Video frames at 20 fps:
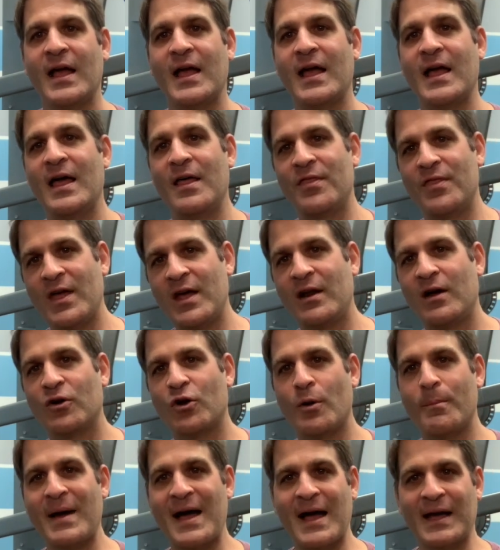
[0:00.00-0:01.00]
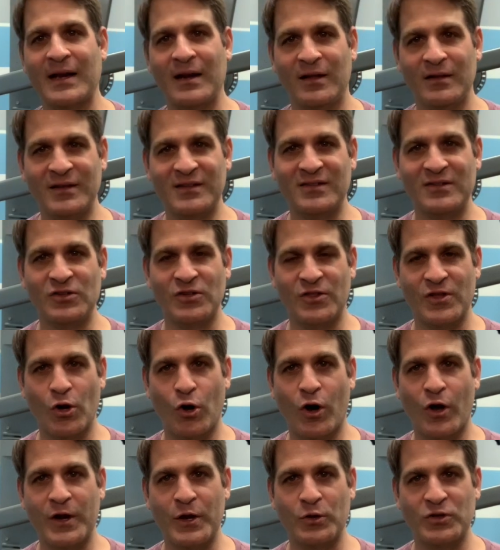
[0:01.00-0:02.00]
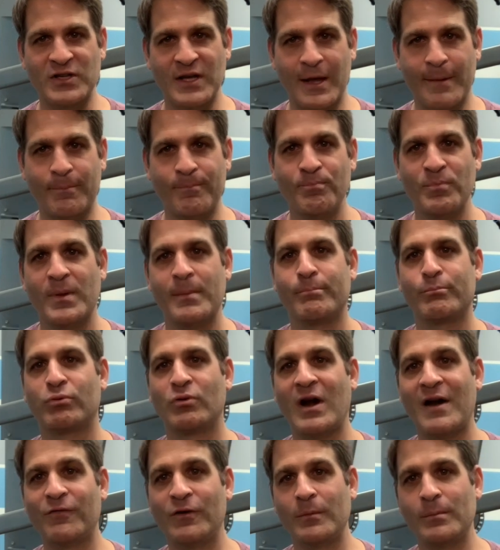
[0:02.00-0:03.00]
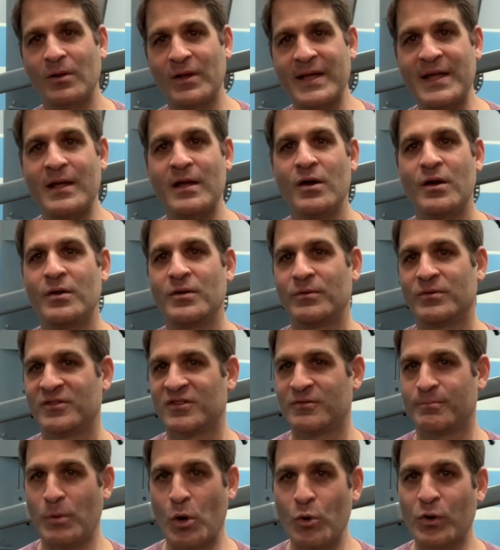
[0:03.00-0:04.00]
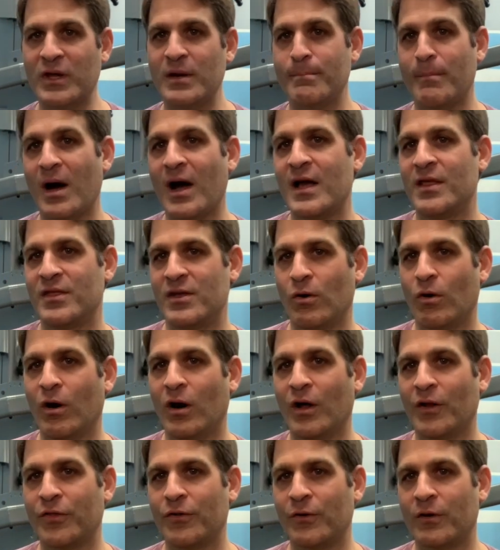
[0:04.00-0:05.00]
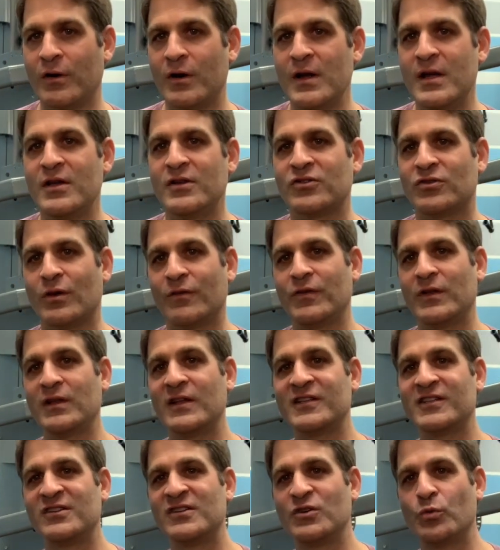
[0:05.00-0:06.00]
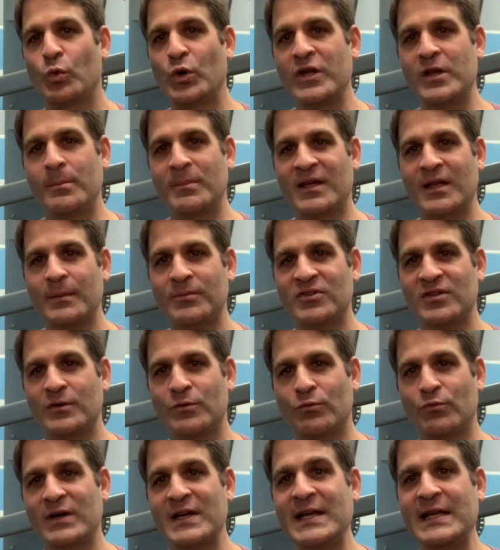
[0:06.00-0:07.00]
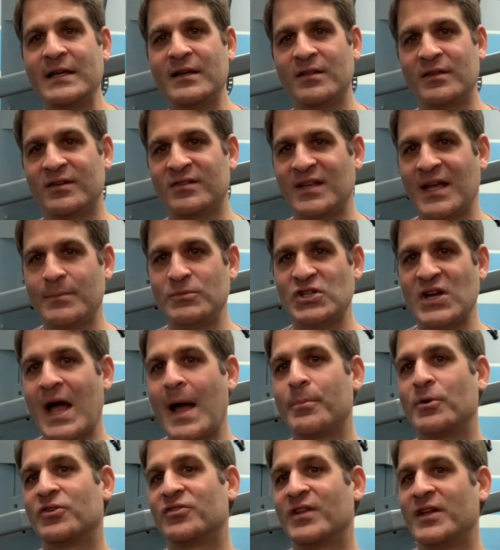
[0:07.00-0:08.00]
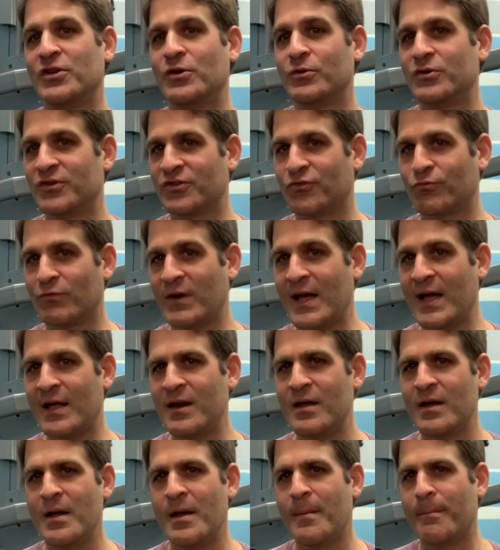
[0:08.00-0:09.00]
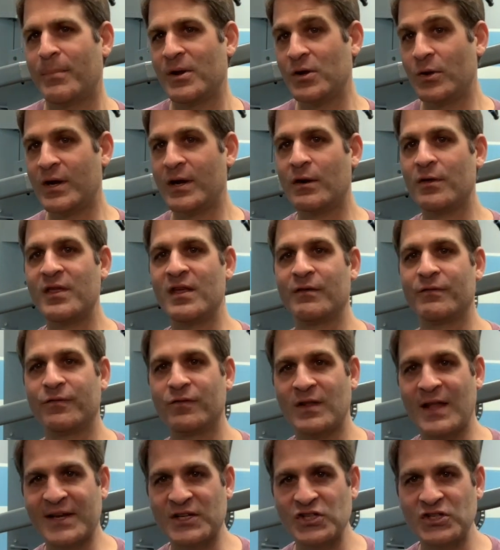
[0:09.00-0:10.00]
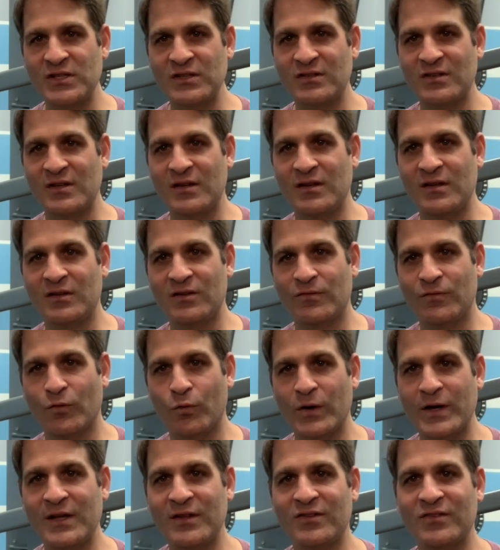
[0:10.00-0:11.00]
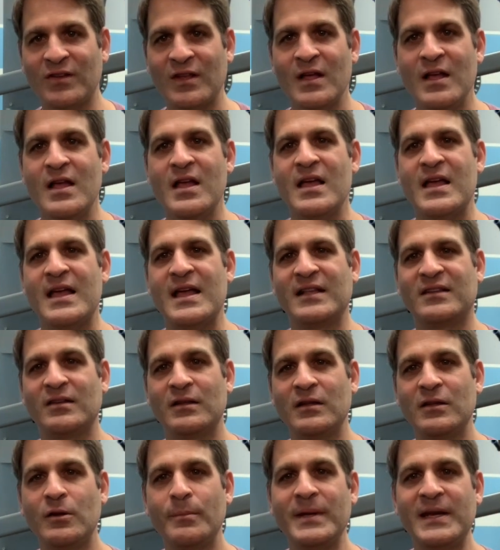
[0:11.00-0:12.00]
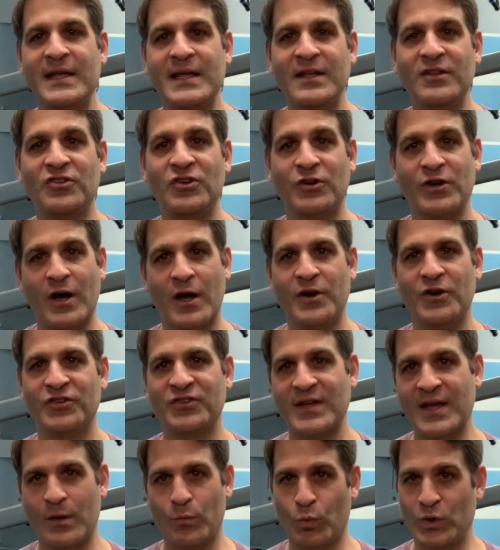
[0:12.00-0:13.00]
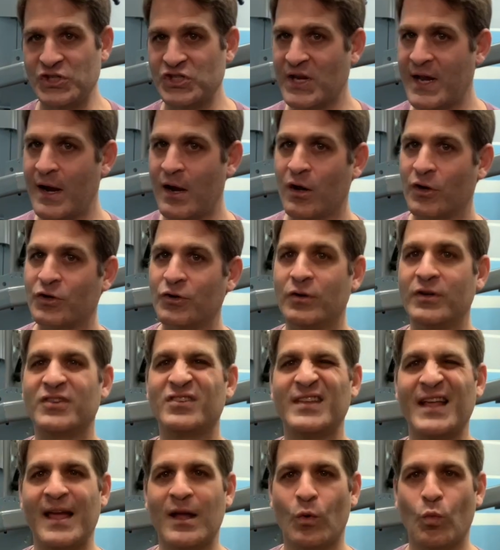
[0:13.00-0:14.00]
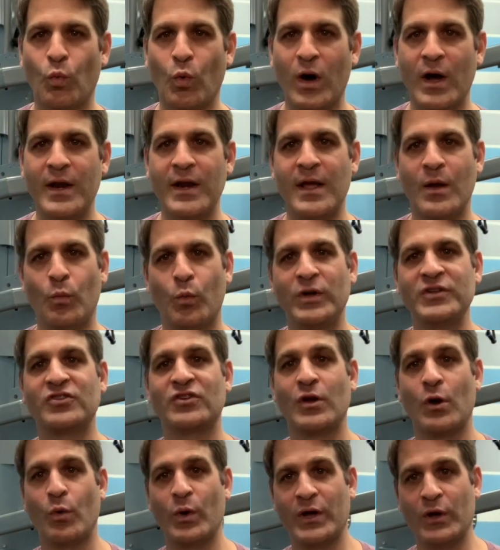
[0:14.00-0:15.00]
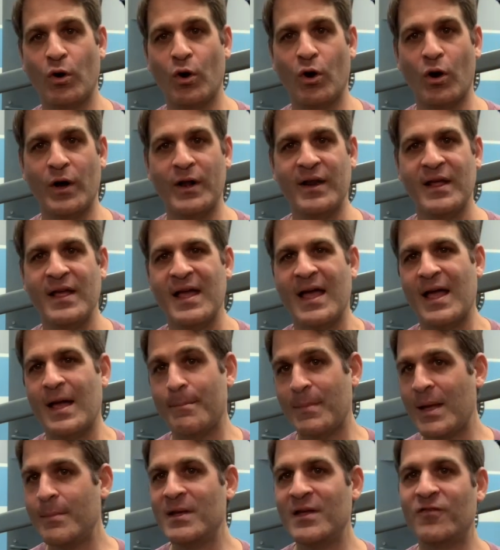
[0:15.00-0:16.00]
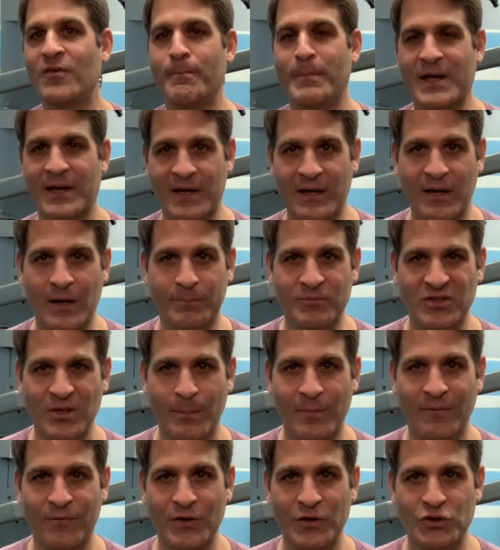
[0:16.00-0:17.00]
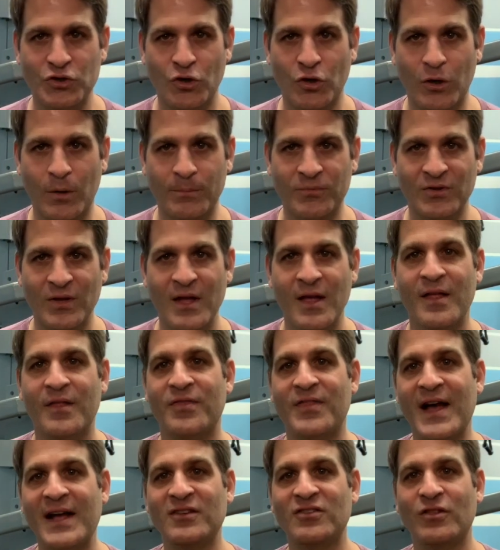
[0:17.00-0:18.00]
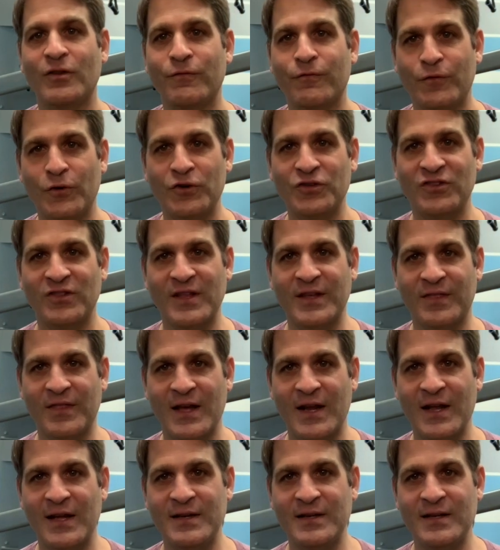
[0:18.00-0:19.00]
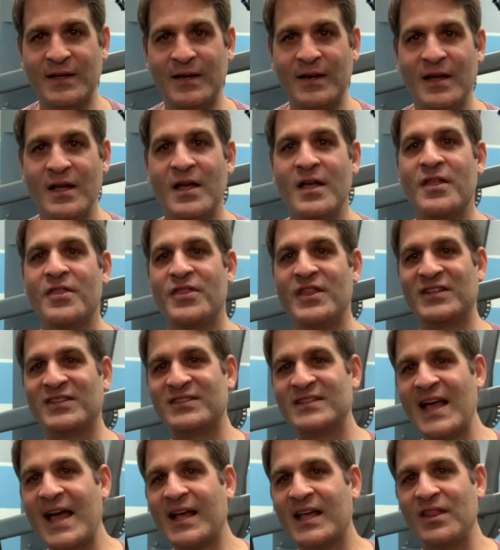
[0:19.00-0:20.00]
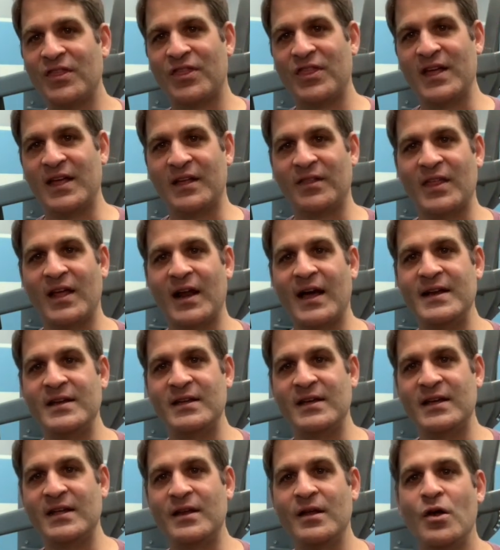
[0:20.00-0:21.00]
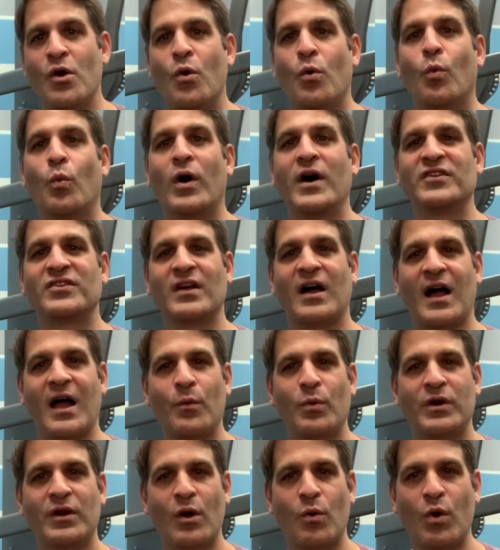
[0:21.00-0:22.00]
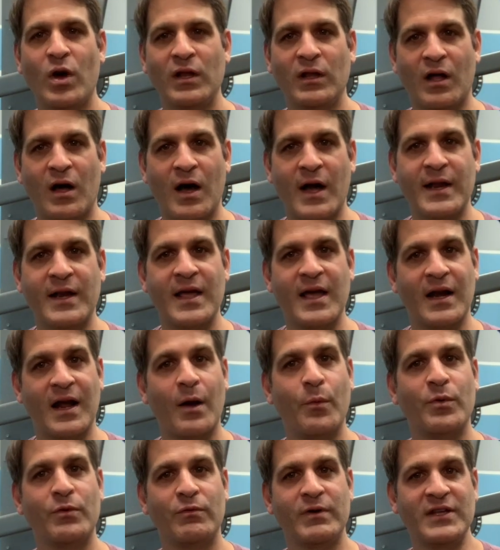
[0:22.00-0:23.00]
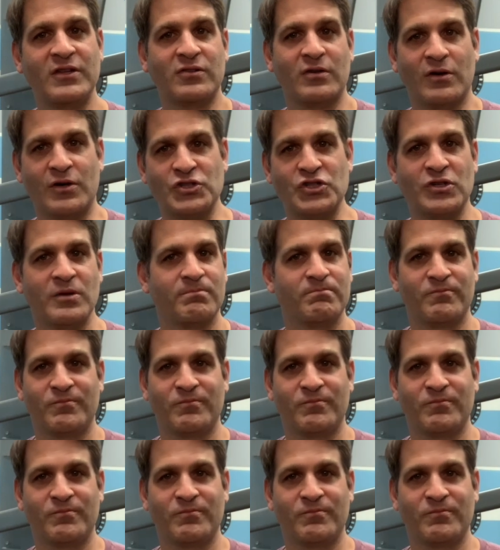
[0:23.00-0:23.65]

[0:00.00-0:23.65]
and then I'll go back and I'll listen to the audio tape, preferably spoken by the author. So if you listen to William Gibson read the same chapters that you just read, but you hear the inflections in his voice, it's a little bit easier to understand which character is saying what and what's going on, and maybe even picking up some of the terms. That's the first thing that I did. The second thing that I did was I would go online and I would research.